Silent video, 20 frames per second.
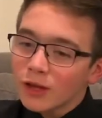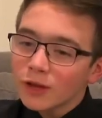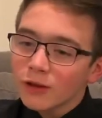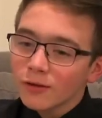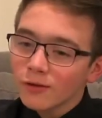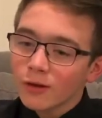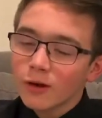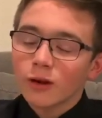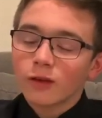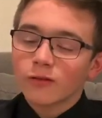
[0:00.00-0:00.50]
you're
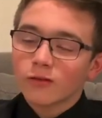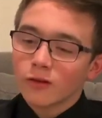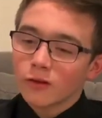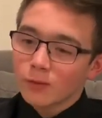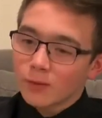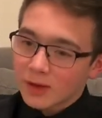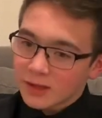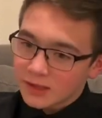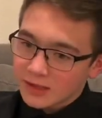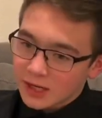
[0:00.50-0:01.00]
voting for a
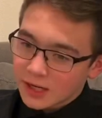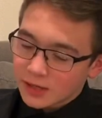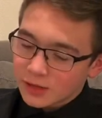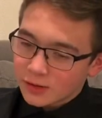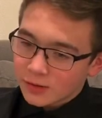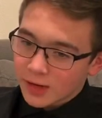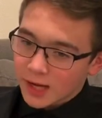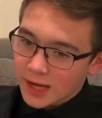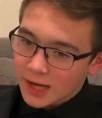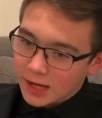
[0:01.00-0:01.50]
presidential
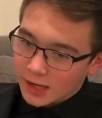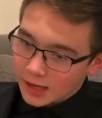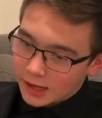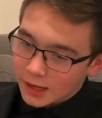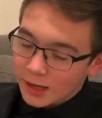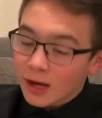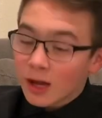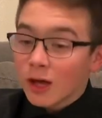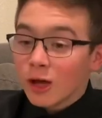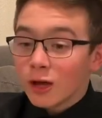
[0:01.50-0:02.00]
candidate,
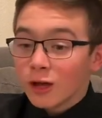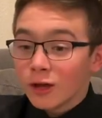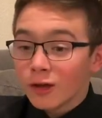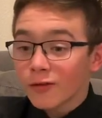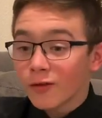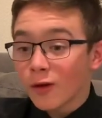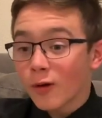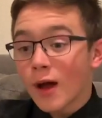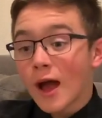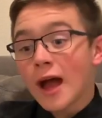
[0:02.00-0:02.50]
your
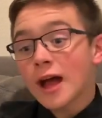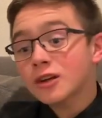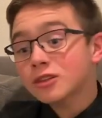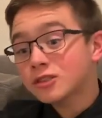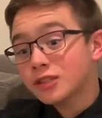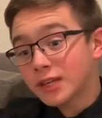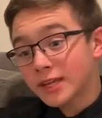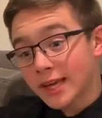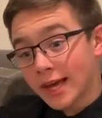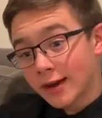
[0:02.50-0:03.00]
vote actually
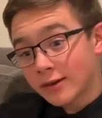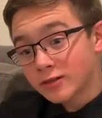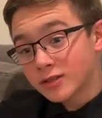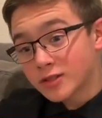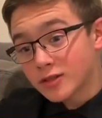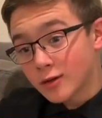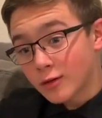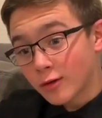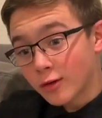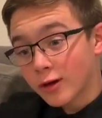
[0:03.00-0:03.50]
counts
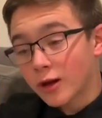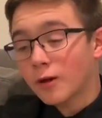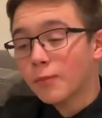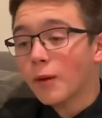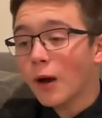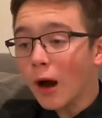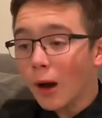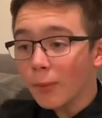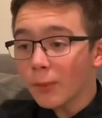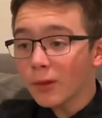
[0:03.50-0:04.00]
toward a
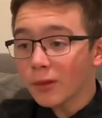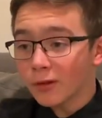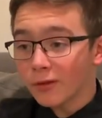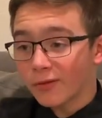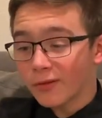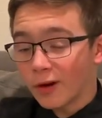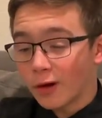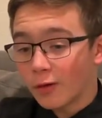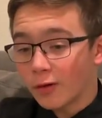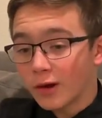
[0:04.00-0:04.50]
popular
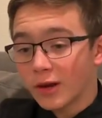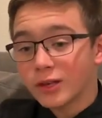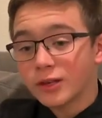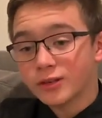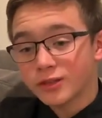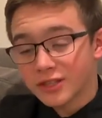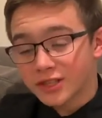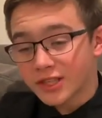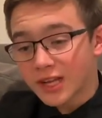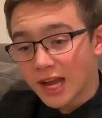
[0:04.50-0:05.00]
vote in your
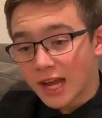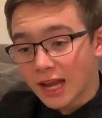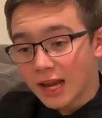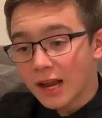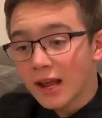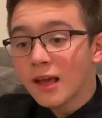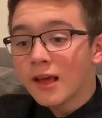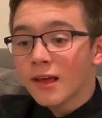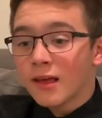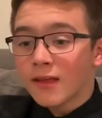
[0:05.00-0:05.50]
state
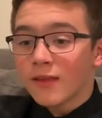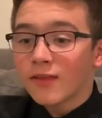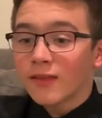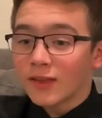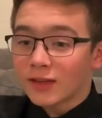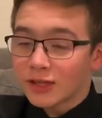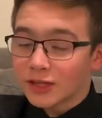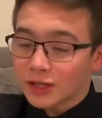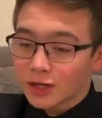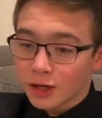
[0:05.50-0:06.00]
that
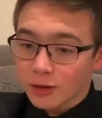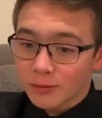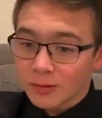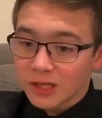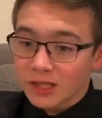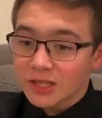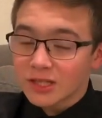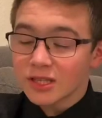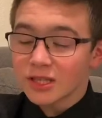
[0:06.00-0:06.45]
determines